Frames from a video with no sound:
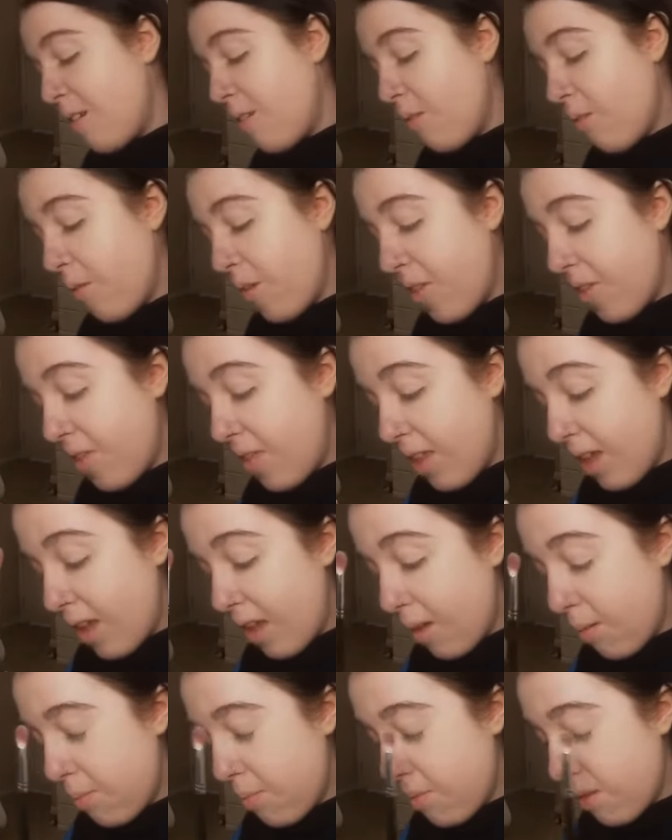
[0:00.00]
with
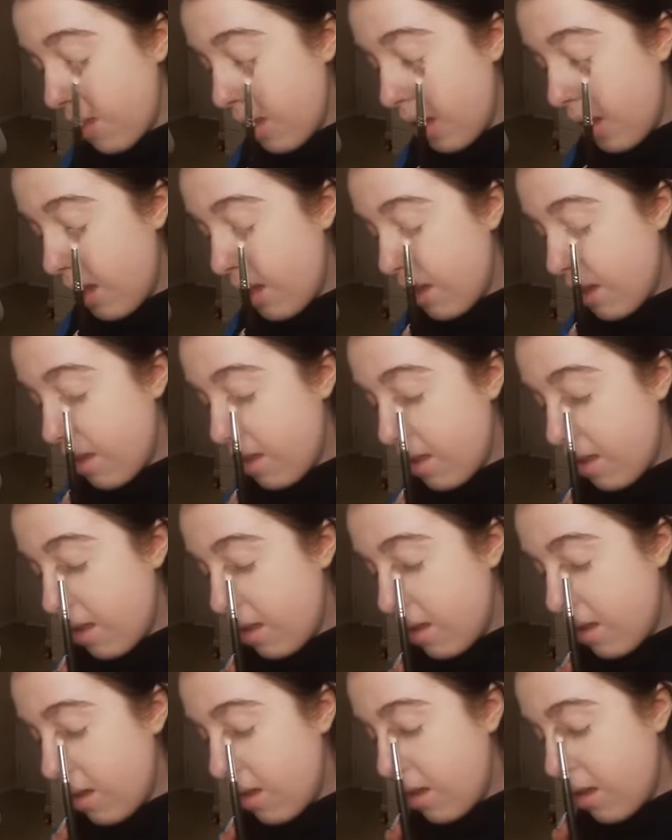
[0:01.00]
names, like.
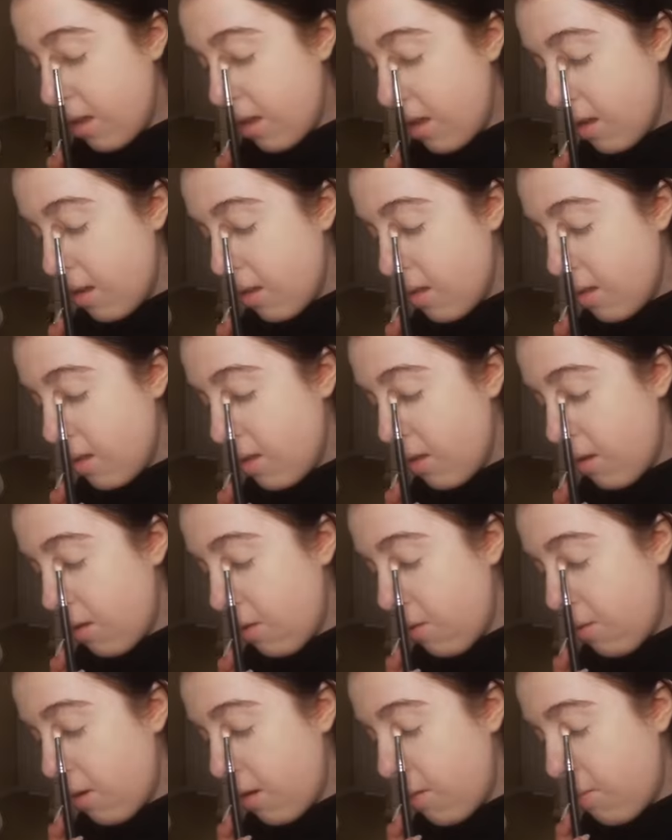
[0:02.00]

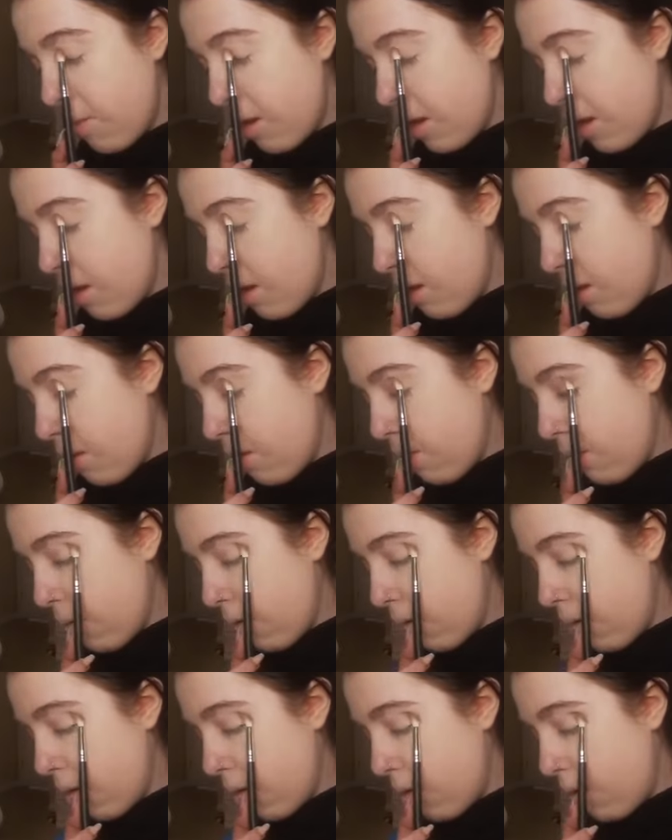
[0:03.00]
So I'm gonna
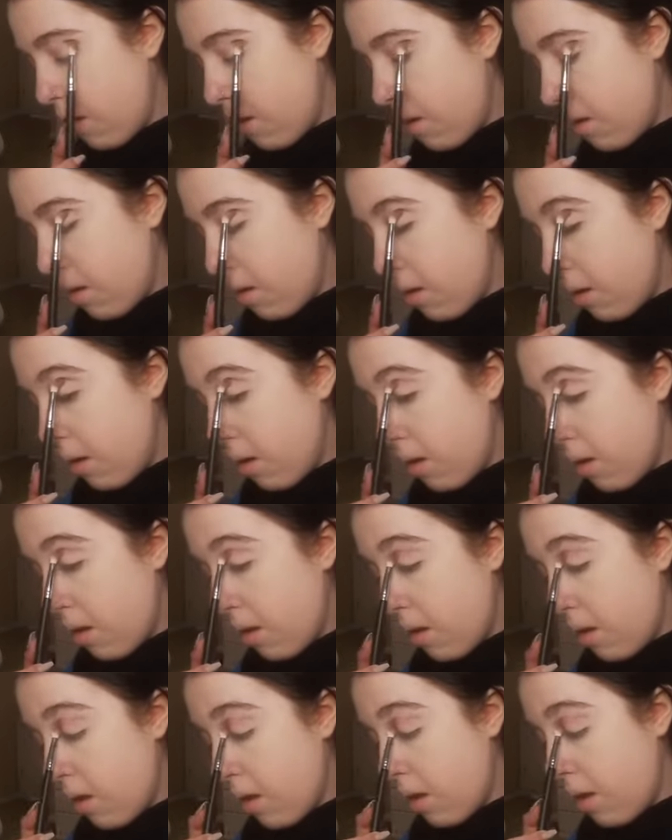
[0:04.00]
go
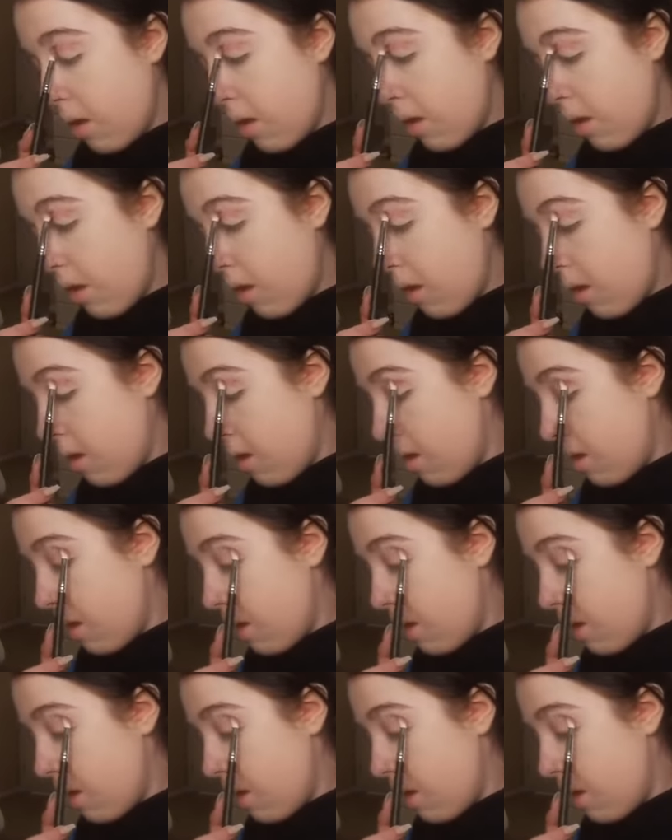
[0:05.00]
in